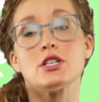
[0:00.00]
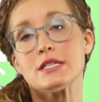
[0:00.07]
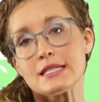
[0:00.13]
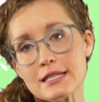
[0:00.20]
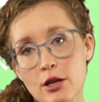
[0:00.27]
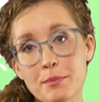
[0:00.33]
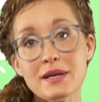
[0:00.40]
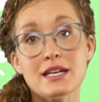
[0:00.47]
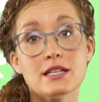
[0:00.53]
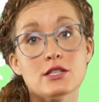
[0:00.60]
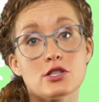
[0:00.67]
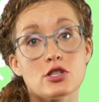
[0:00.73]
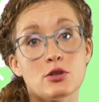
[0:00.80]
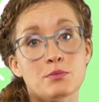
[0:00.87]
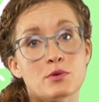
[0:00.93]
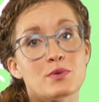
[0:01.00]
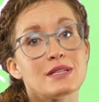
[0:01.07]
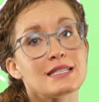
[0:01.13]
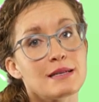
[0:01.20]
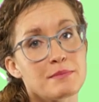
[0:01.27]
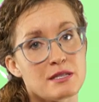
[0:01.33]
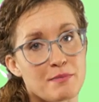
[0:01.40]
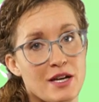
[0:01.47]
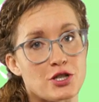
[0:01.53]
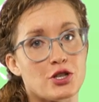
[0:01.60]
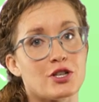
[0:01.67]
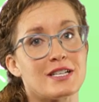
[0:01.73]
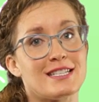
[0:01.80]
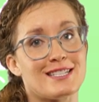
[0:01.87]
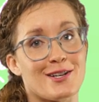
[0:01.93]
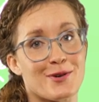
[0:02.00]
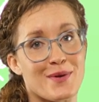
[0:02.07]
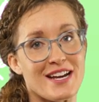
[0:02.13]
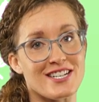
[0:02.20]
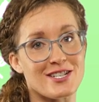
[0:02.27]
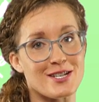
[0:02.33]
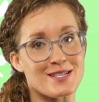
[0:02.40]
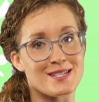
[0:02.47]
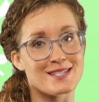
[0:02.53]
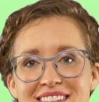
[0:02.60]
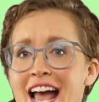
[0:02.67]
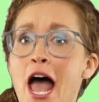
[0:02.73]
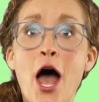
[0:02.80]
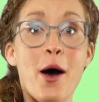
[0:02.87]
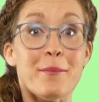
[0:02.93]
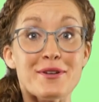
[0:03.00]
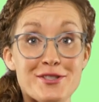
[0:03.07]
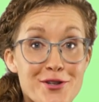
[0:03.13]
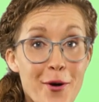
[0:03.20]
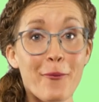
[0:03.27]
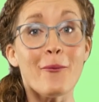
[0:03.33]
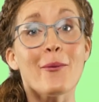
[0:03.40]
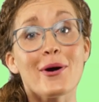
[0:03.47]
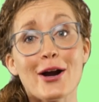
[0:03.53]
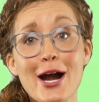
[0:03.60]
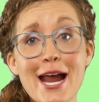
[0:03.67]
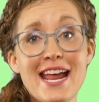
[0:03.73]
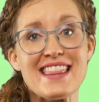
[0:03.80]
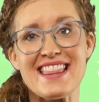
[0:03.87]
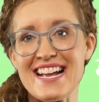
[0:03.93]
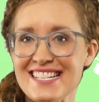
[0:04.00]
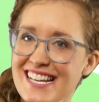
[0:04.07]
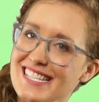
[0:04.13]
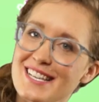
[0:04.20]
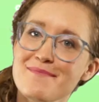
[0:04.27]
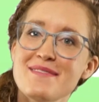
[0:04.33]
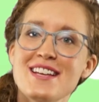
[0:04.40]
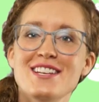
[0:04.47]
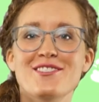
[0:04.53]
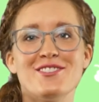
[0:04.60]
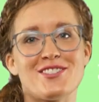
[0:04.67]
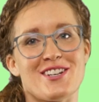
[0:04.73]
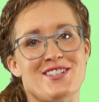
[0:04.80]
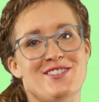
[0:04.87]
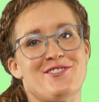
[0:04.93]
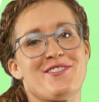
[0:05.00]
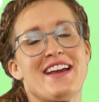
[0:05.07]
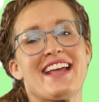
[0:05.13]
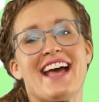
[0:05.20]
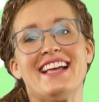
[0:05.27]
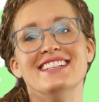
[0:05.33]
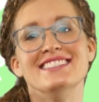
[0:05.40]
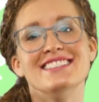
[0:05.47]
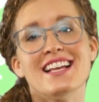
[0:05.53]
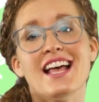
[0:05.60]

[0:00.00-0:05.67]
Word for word: should still be consumed with some special considerations. But don't worry, that doesn't mean you shouldn't drink it.